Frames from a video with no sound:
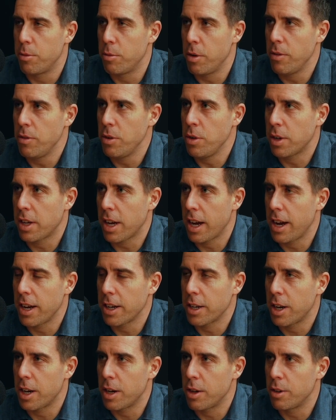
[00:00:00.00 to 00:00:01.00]
revenue
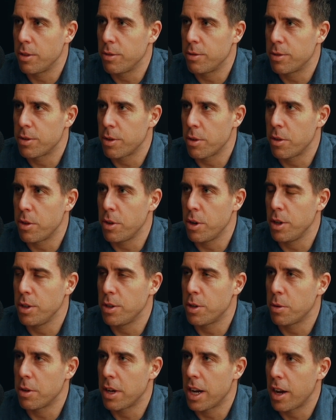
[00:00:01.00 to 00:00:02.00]
CAGR of sort of
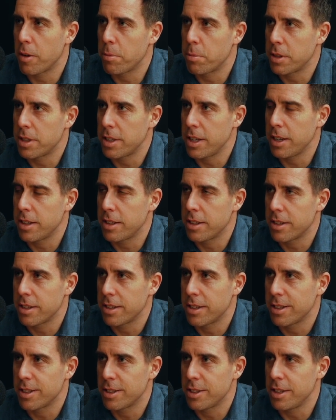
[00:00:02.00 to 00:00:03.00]
32.5%
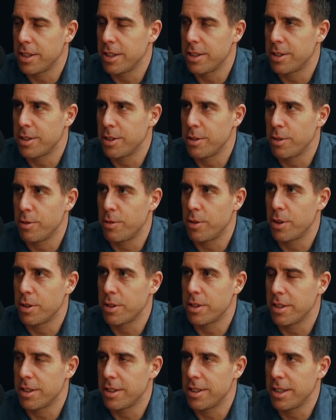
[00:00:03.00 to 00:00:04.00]
since you
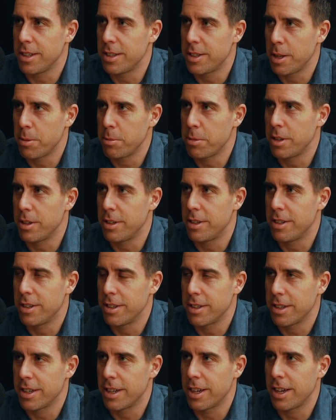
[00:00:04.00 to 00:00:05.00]
first incepted
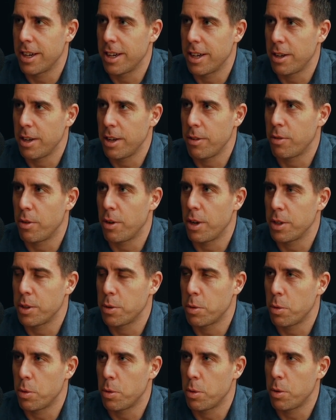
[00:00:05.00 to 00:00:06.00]
FY
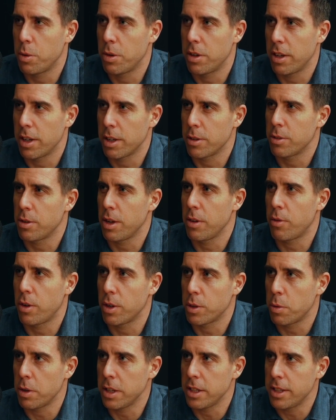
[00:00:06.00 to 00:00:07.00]

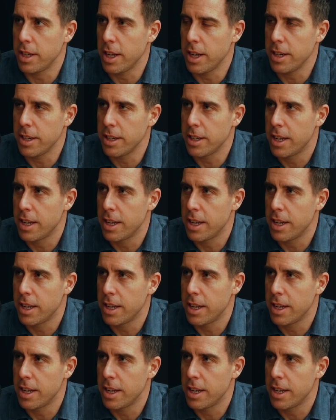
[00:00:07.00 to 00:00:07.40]
2010.